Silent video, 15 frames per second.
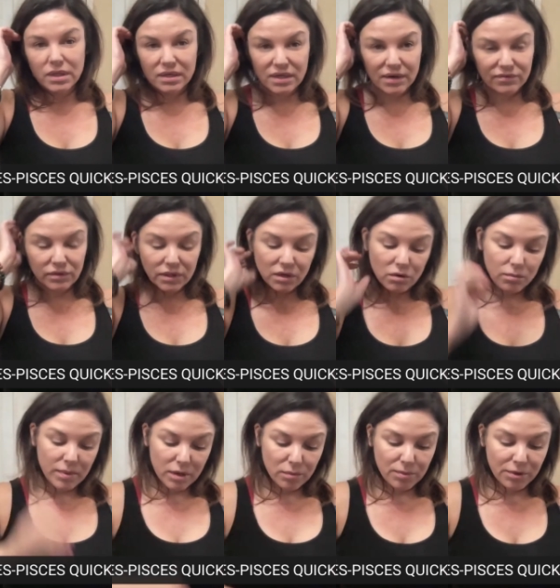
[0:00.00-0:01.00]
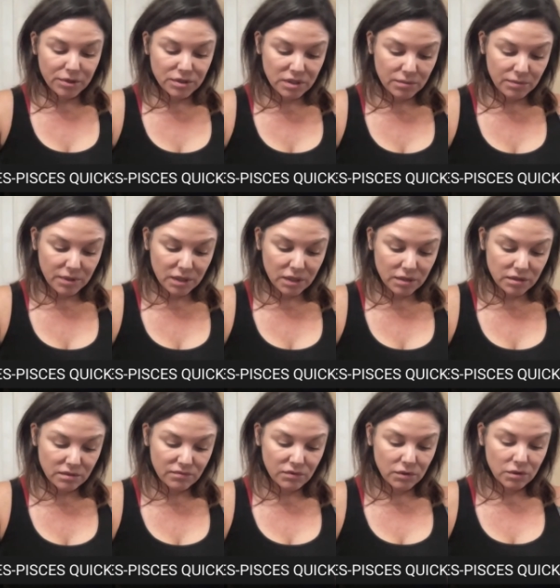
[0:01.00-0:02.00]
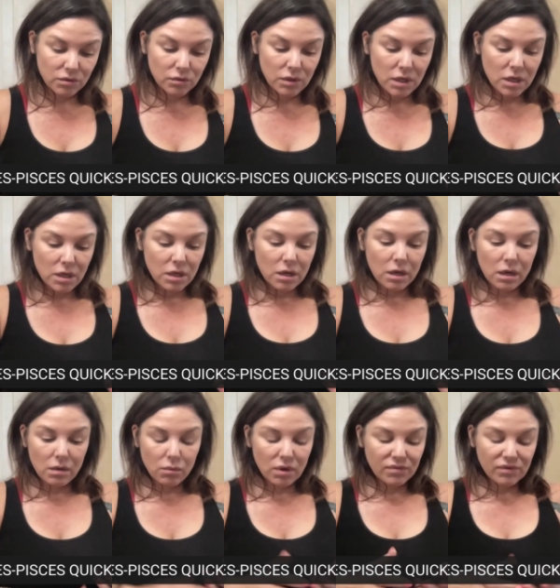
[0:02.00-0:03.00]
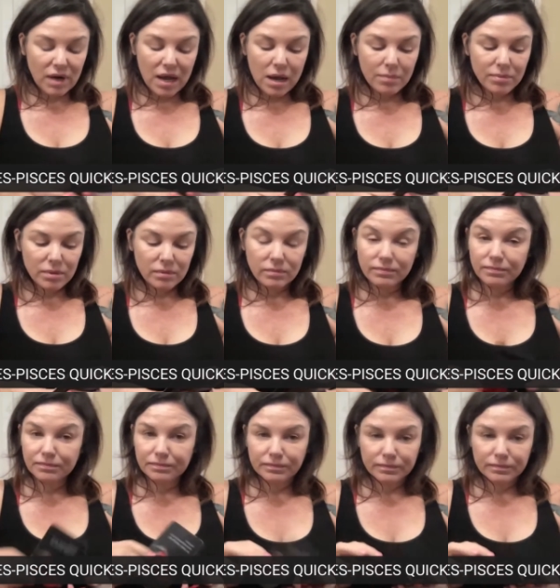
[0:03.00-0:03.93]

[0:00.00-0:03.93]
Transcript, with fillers: They definitely are a better person because of you, uh, whatever happened.